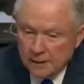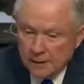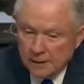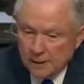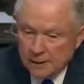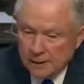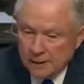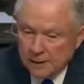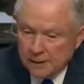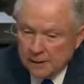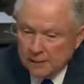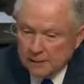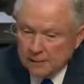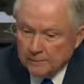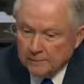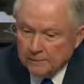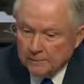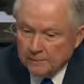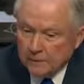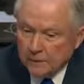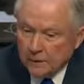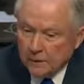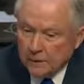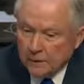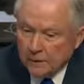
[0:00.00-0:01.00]
When
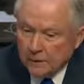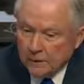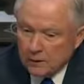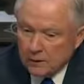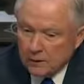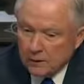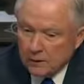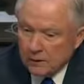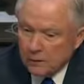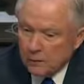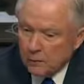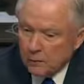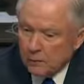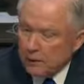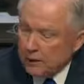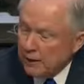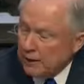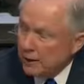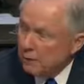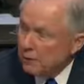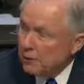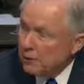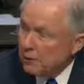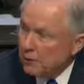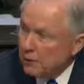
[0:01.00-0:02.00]

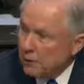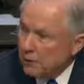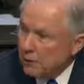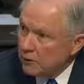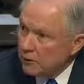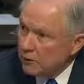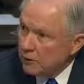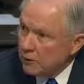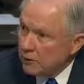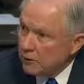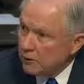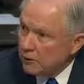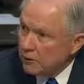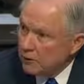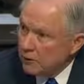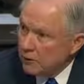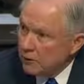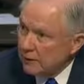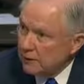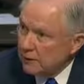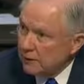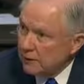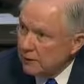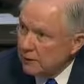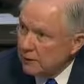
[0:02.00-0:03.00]
I recused
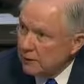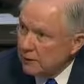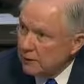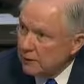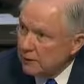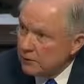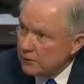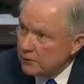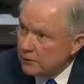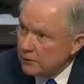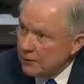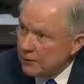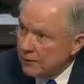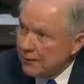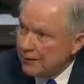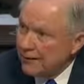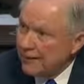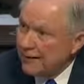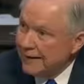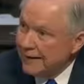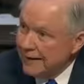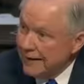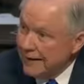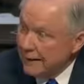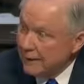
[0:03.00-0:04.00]
myself, we sent
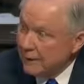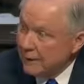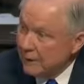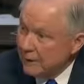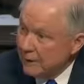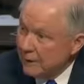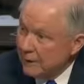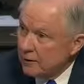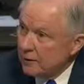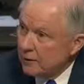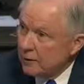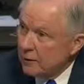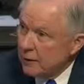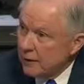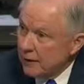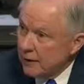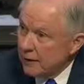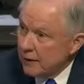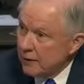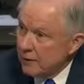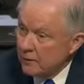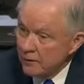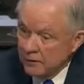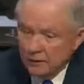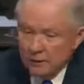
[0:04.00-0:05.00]
an email
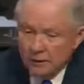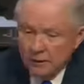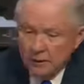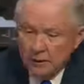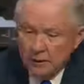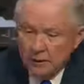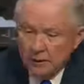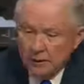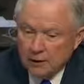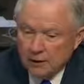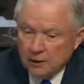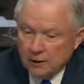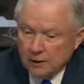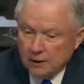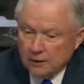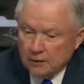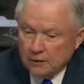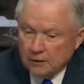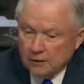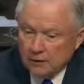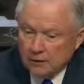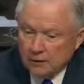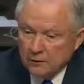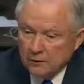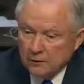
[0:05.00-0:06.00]
out
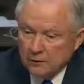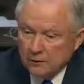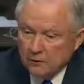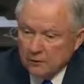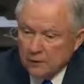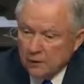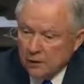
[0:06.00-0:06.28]
to